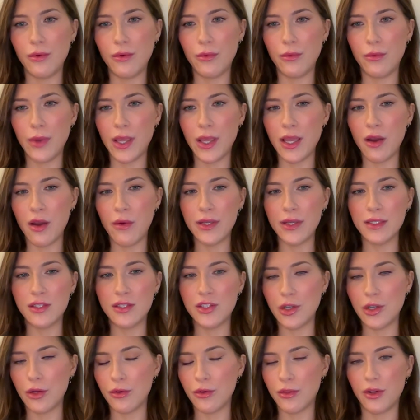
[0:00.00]
we always
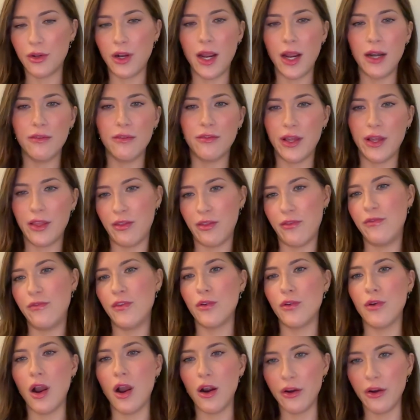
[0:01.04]
joke they're kind of like the
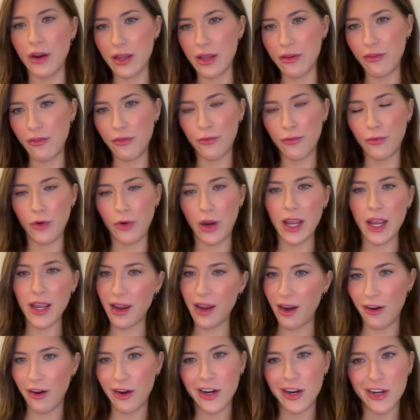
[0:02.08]
Ferrari of freight
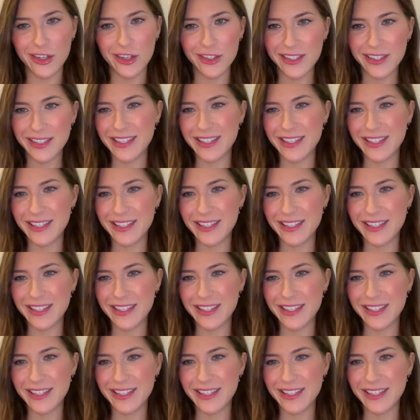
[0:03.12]
carriers.